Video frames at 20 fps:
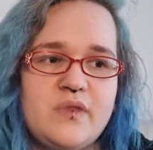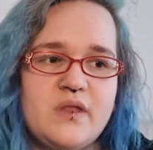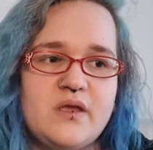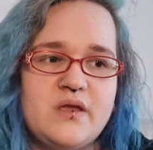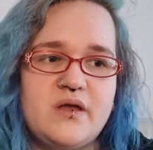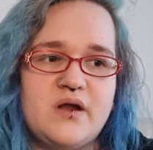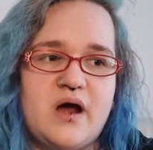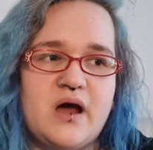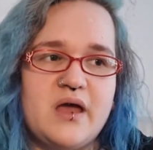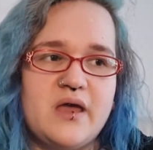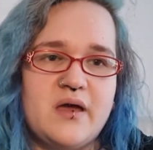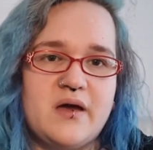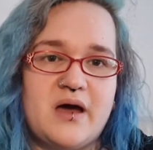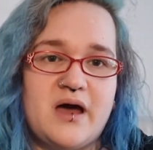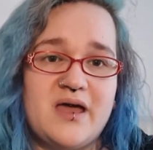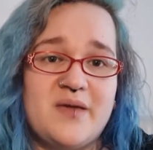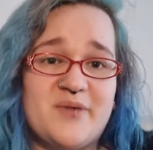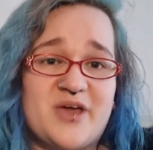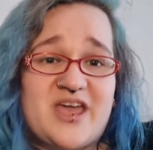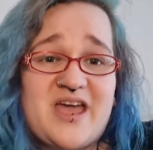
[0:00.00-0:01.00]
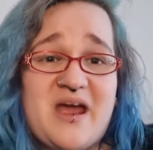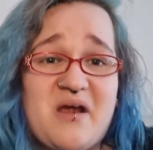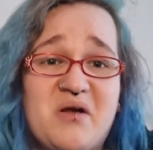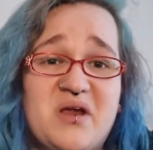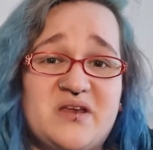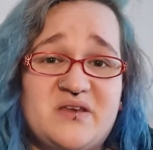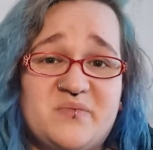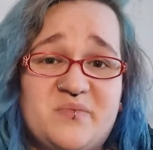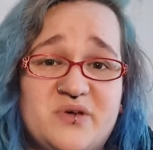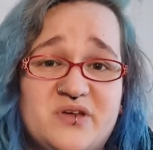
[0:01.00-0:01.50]
You know, I am a
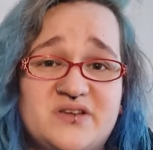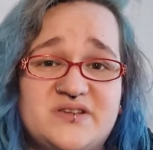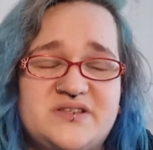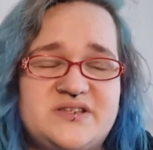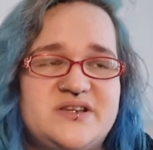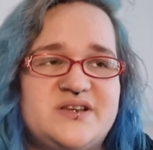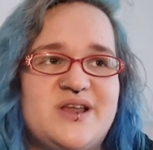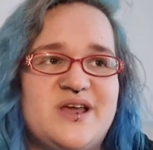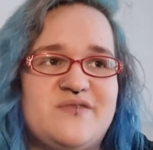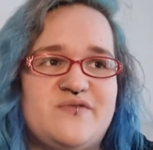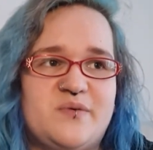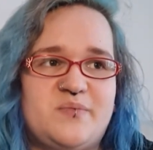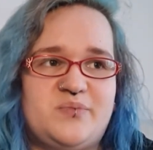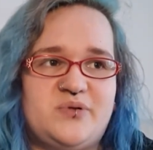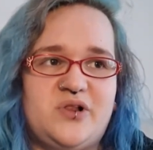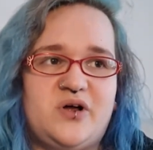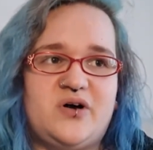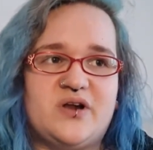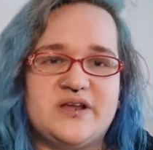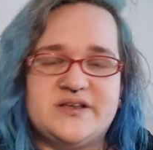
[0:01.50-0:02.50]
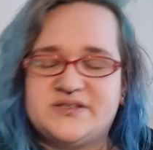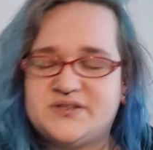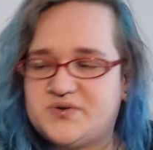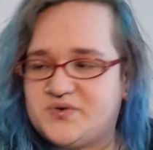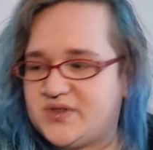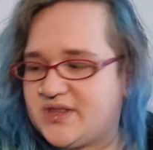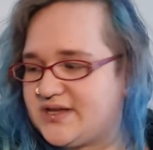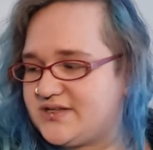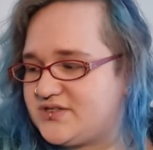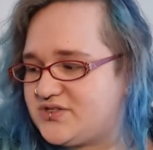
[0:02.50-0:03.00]
character person. If a plot isn't
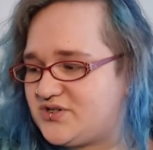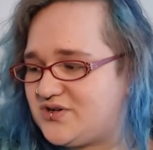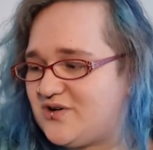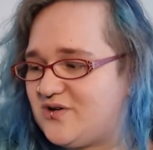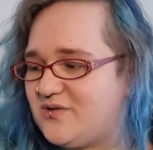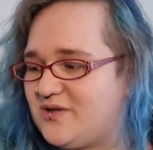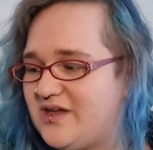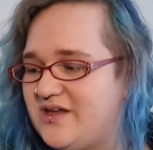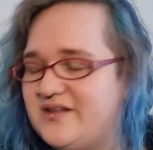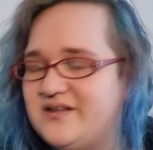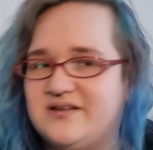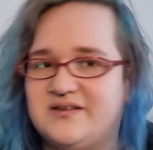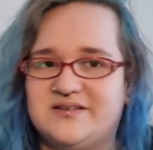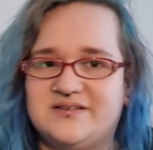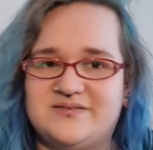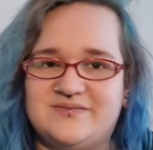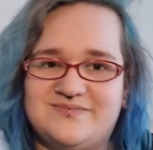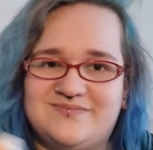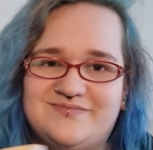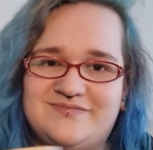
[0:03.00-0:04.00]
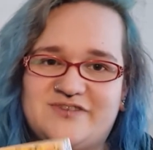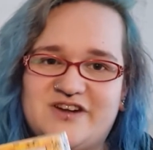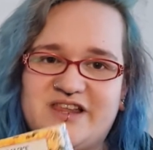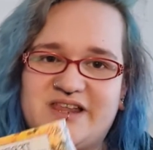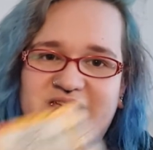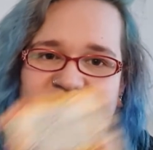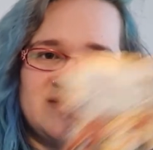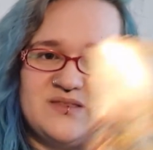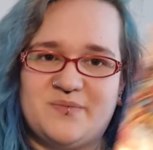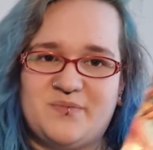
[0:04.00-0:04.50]
all that strong, and
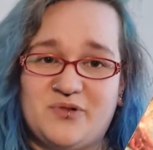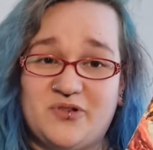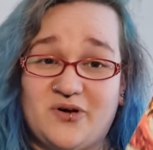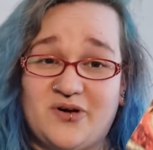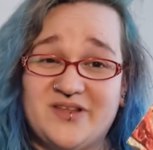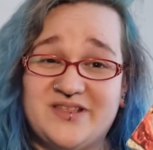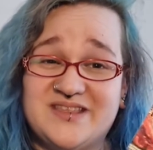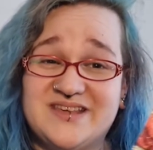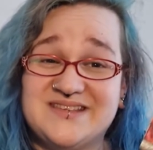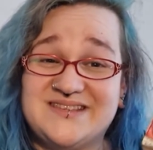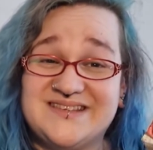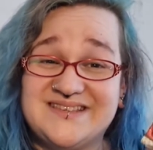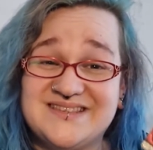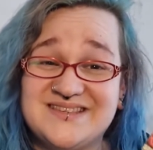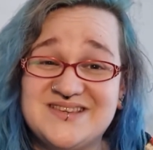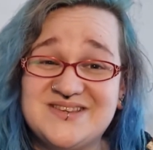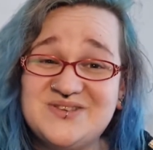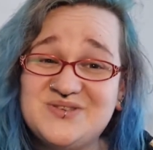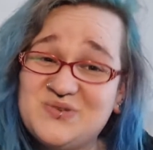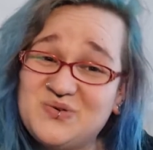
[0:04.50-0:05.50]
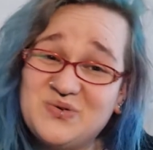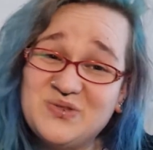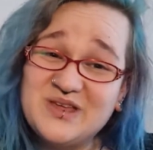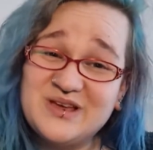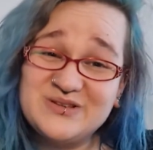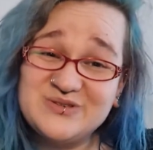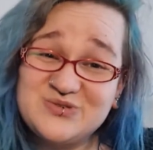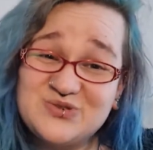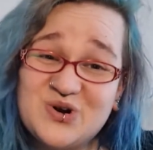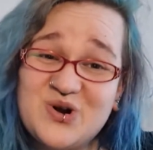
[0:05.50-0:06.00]
really the plot in this isn't all
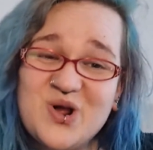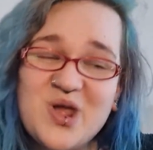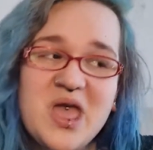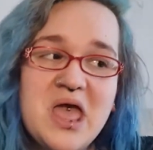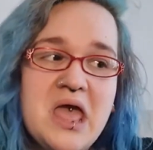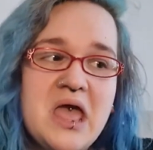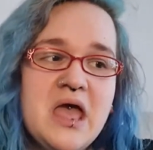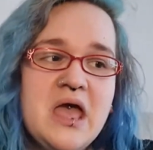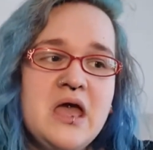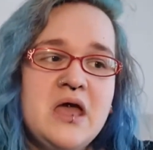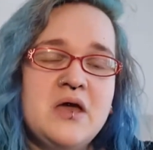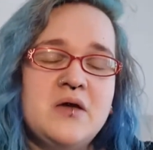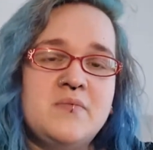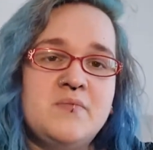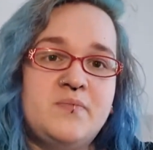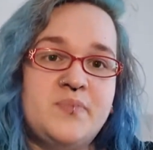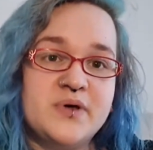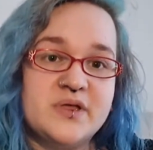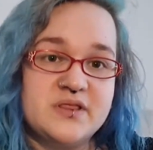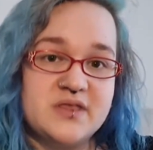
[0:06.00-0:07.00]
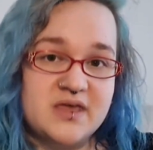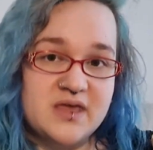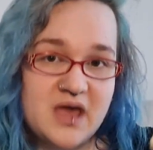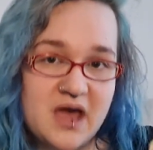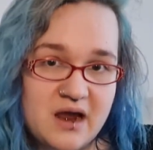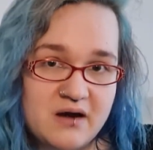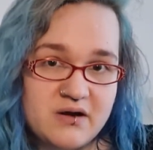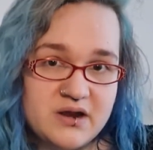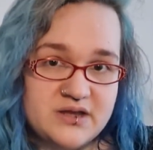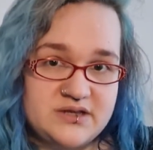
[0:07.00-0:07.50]
that strong, but the
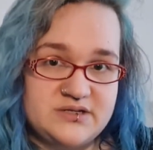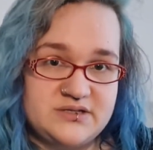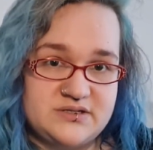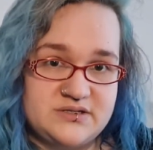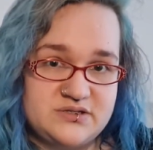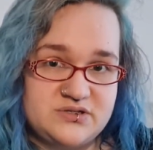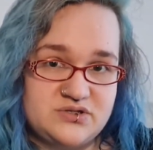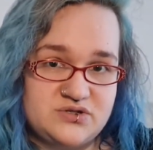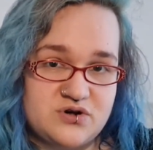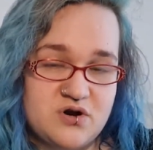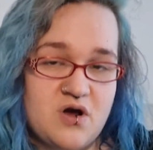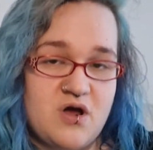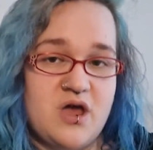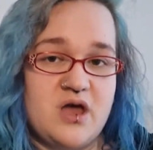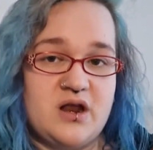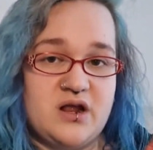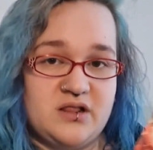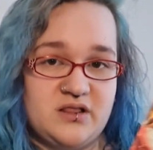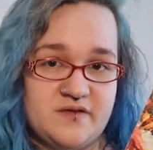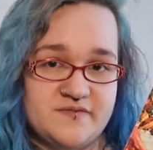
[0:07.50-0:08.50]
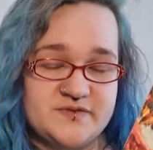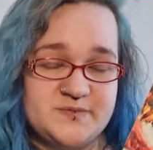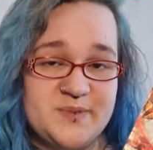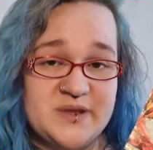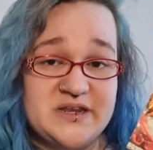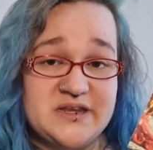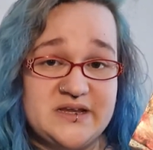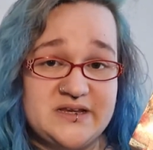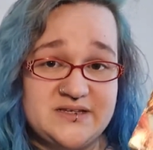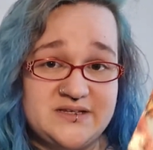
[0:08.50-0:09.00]
characters are strong and I love
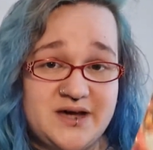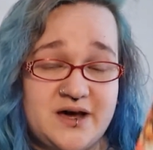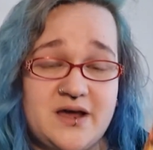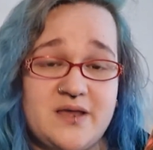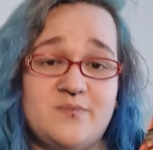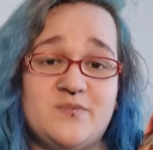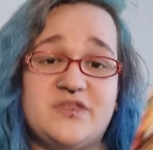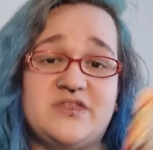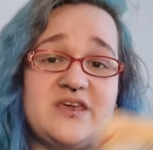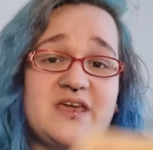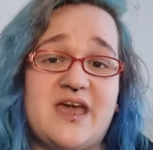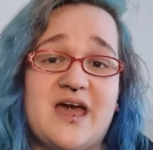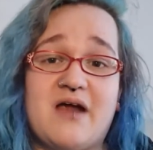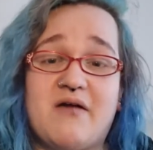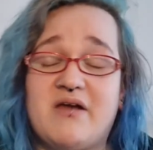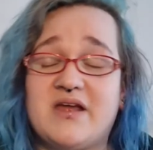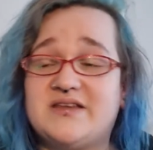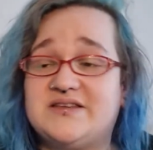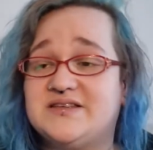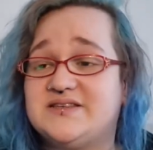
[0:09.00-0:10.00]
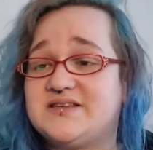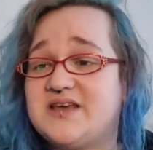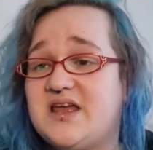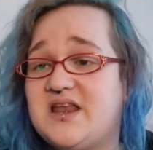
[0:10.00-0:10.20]
spending time with the characters.